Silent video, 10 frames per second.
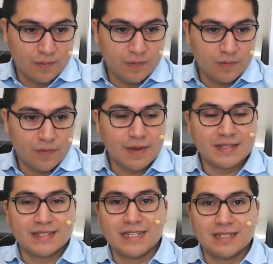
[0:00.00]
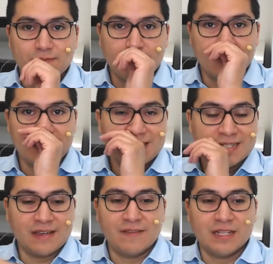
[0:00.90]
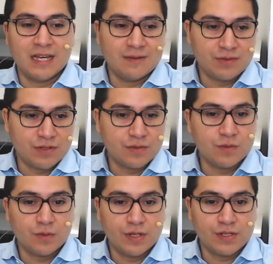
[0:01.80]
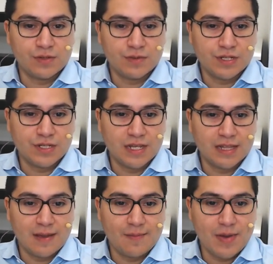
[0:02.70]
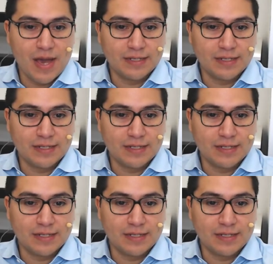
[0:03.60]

about 6.7 times risk-reward ratio, which is not that bad.